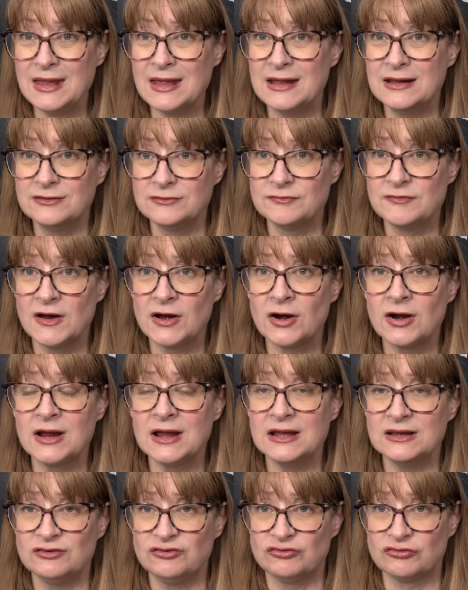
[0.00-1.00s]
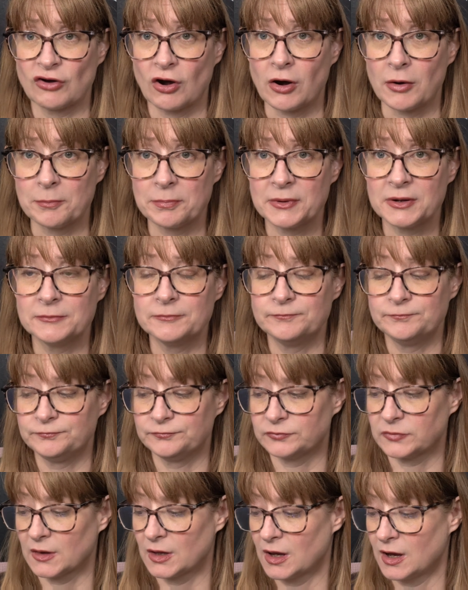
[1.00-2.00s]
It's very sharp.
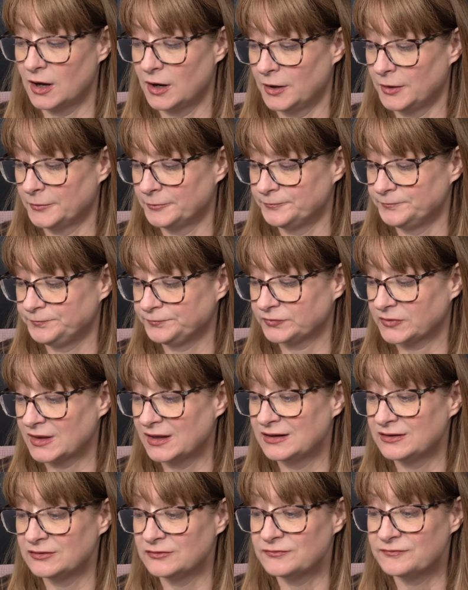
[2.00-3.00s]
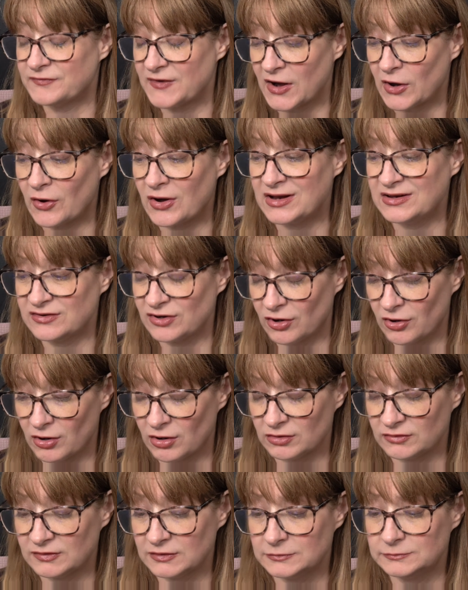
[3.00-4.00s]
It is very
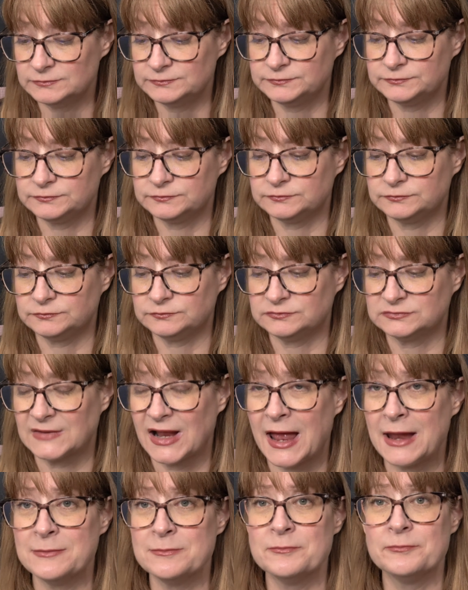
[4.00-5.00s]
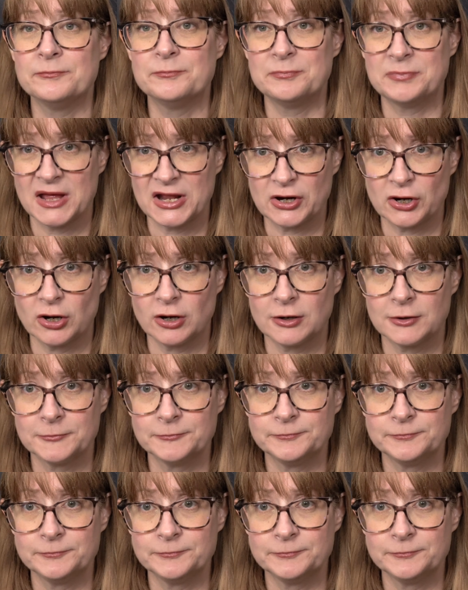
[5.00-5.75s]
tart and bitter.